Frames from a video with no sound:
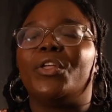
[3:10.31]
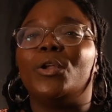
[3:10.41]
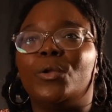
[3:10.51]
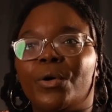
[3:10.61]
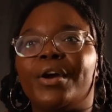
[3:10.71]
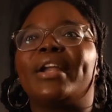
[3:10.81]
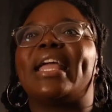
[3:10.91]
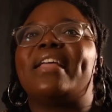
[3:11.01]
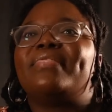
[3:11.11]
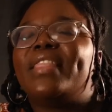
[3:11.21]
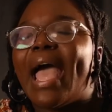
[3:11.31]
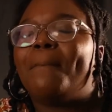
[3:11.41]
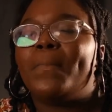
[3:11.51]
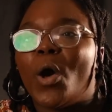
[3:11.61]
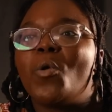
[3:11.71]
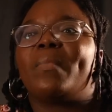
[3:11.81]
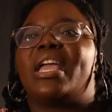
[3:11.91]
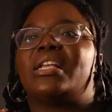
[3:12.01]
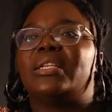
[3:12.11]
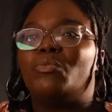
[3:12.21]
the Lord in that
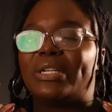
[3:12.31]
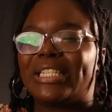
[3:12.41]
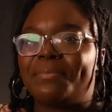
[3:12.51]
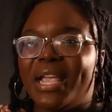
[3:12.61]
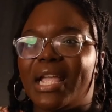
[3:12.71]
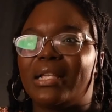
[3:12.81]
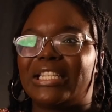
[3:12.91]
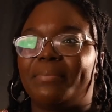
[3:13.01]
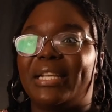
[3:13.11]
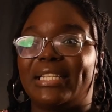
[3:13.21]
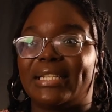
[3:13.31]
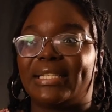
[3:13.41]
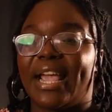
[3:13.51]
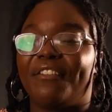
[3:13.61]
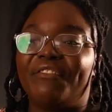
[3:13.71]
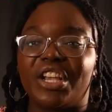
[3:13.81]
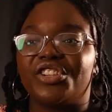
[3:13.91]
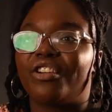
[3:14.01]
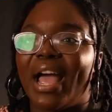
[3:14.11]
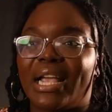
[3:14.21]
moment was speaking to me to say,
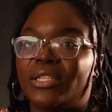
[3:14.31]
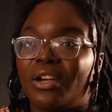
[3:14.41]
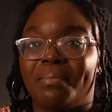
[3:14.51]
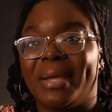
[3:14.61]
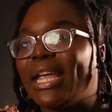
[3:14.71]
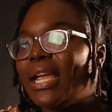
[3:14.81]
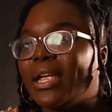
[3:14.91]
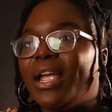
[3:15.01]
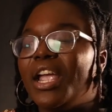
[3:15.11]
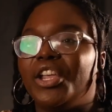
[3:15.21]
fix your eyes on me.